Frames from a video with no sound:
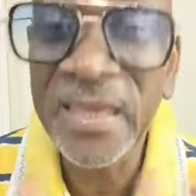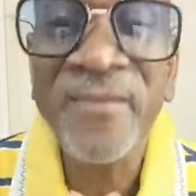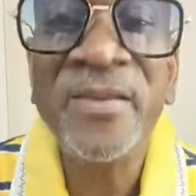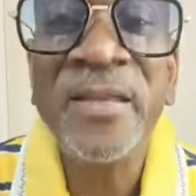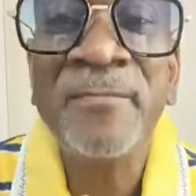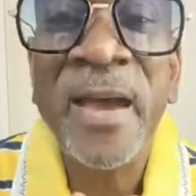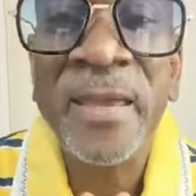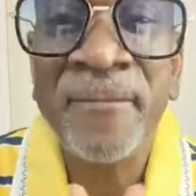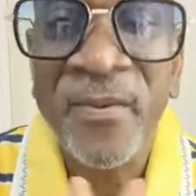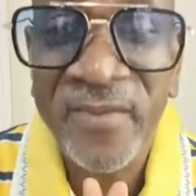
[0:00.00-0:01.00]
even in my
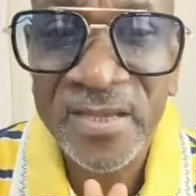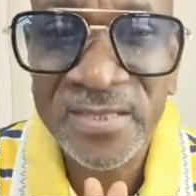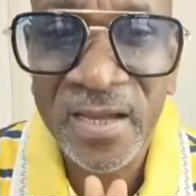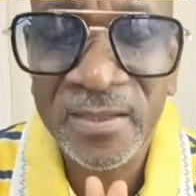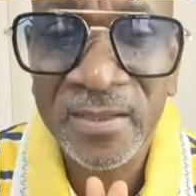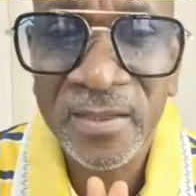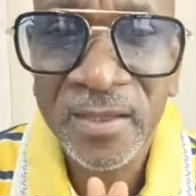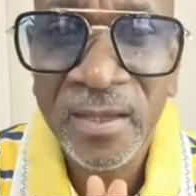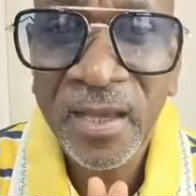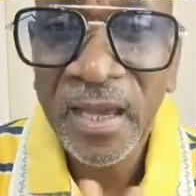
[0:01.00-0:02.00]
imperfection,
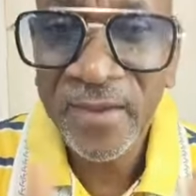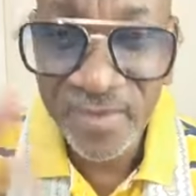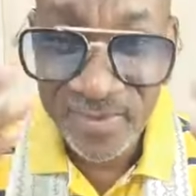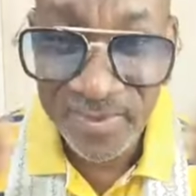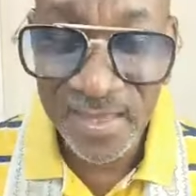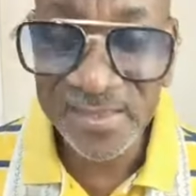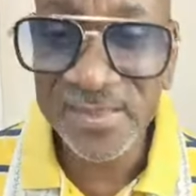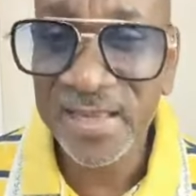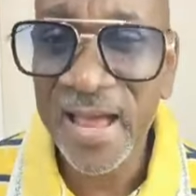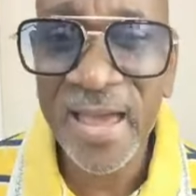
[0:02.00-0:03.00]
if the things
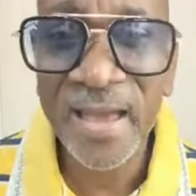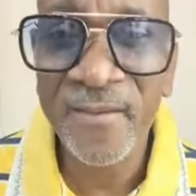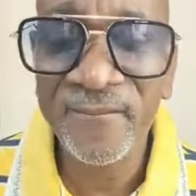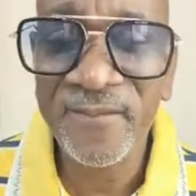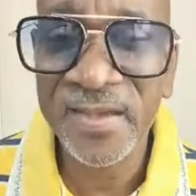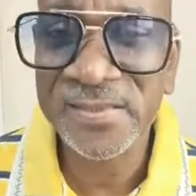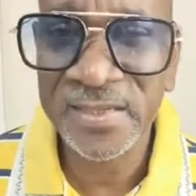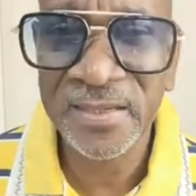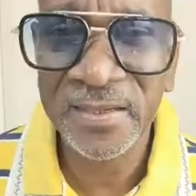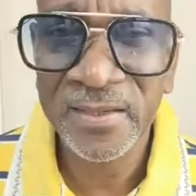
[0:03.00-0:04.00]
that I am
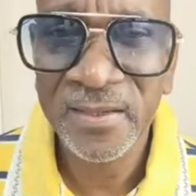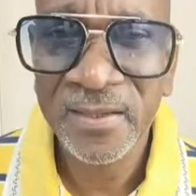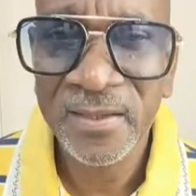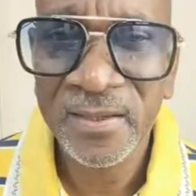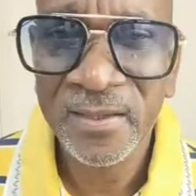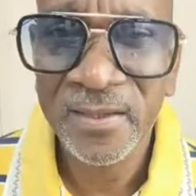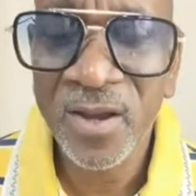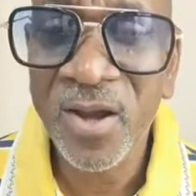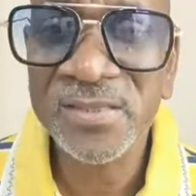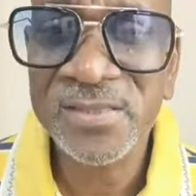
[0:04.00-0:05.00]
facing,
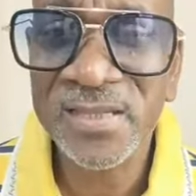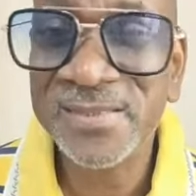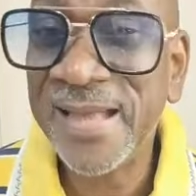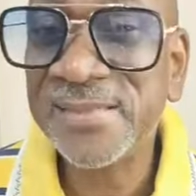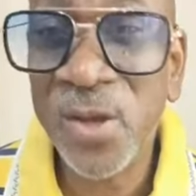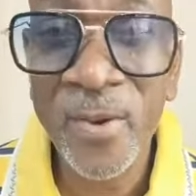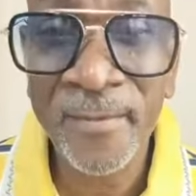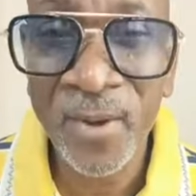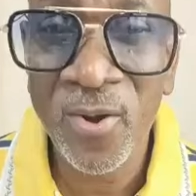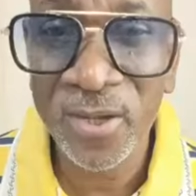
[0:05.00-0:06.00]
God says, That's how
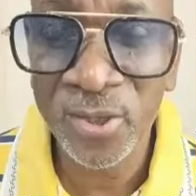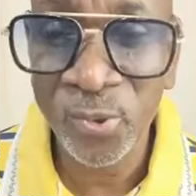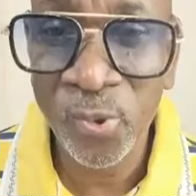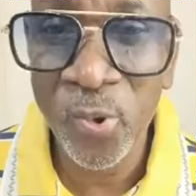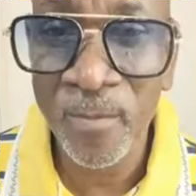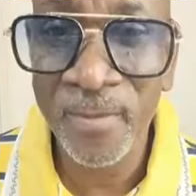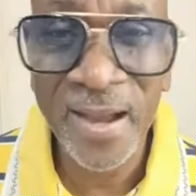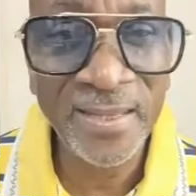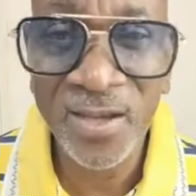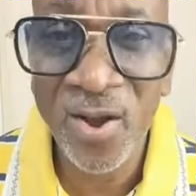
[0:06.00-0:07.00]
I'm calling you home.
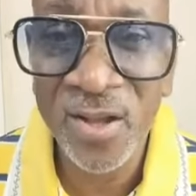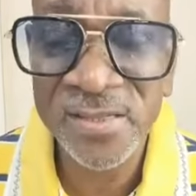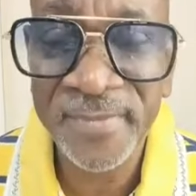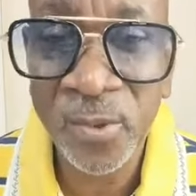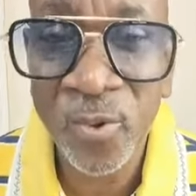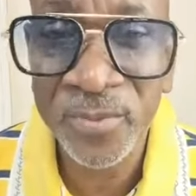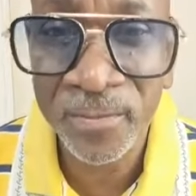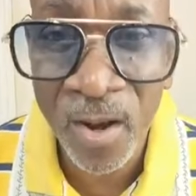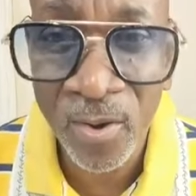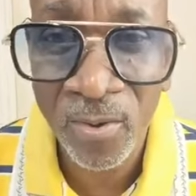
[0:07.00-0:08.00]
And He calls me home
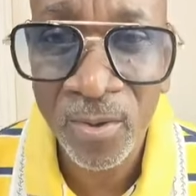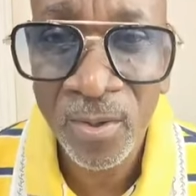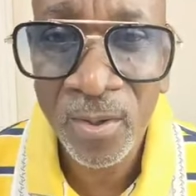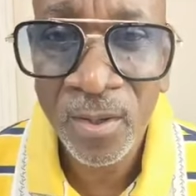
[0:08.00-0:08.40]
tomorrow.